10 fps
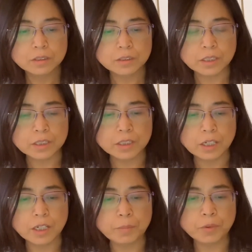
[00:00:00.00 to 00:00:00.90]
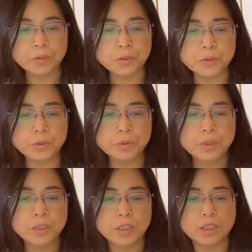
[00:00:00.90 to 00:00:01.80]
Next, I'm going to
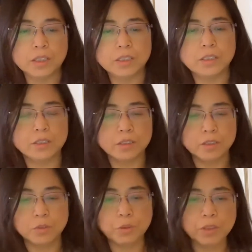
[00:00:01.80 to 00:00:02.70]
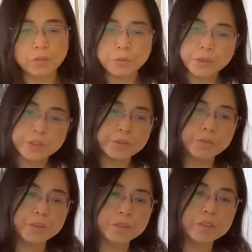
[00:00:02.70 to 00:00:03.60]
quickly
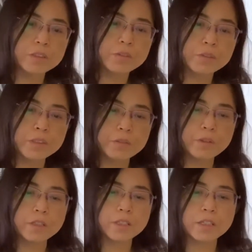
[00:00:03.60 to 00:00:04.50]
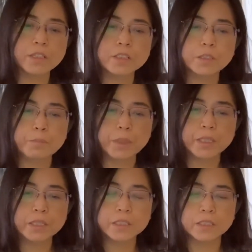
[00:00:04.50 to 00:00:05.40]
introduce the
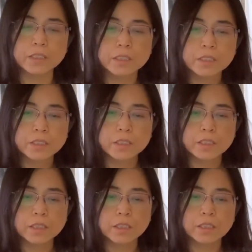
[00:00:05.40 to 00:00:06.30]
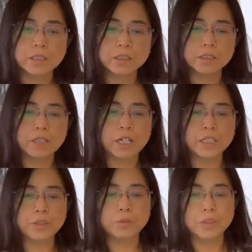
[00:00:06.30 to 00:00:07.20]
constipation. The
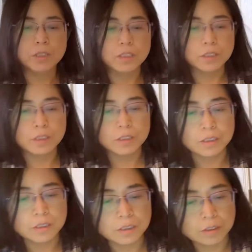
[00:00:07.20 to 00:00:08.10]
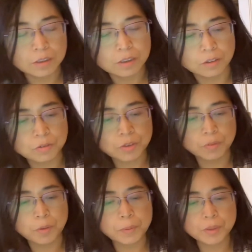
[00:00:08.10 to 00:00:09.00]
dietary solution
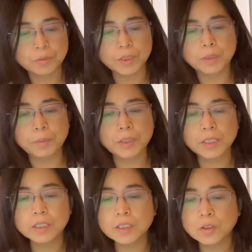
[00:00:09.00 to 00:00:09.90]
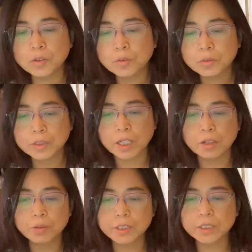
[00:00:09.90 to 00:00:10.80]
will be sweet potato,
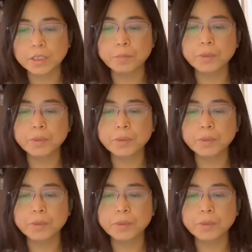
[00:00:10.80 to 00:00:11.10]
celeries, and